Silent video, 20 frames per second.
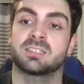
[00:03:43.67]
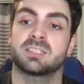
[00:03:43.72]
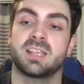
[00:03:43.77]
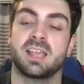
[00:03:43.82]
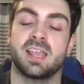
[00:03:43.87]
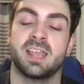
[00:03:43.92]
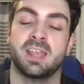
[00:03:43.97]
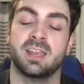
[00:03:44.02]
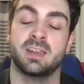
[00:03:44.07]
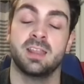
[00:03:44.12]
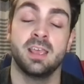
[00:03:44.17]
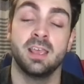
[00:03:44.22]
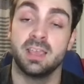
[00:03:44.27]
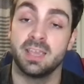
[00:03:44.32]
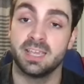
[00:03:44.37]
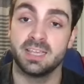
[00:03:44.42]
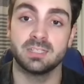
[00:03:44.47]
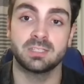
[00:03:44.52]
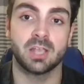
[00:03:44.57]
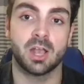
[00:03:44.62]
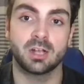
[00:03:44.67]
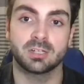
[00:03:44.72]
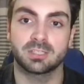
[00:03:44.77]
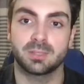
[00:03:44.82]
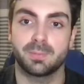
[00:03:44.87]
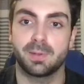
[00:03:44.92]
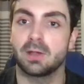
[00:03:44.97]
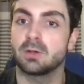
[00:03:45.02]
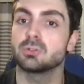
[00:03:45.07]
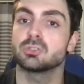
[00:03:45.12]
And he talked
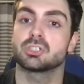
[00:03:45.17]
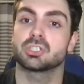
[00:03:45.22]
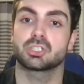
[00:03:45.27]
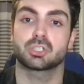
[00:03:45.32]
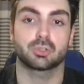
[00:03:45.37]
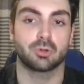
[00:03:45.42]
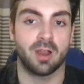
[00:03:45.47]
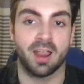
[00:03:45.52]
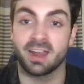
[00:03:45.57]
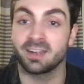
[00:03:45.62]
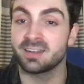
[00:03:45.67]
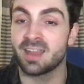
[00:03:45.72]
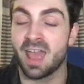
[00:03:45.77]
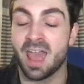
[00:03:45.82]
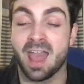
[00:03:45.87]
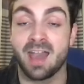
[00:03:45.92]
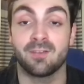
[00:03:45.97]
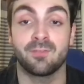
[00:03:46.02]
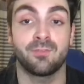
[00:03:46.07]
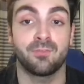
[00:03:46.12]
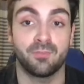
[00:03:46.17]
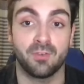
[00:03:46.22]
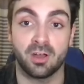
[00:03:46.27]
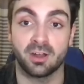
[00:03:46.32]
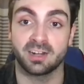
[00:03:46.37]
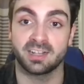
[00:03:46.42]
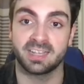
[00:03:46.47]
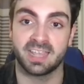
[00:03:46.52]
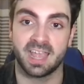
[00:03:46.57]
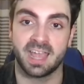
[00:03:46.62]
about just trying to have fun
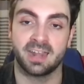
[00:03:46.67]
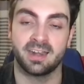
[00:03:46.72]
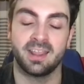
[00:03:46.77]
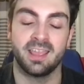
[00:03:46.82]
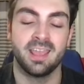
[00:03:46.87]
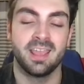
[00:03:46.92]
again